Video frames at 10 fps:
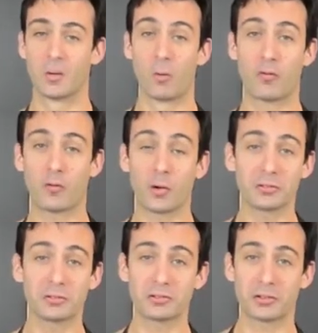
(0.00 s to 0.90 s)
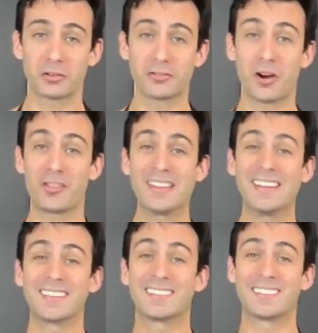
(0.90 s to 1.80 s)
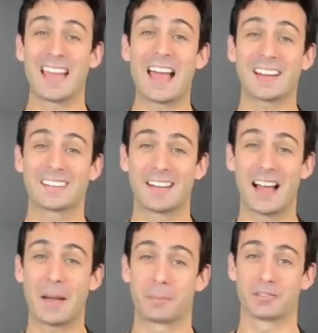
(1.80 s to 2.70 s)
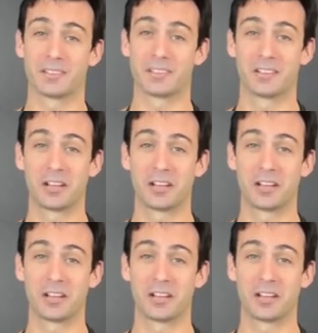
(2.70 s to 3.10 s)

Well, frozen desserts are the exact opposite.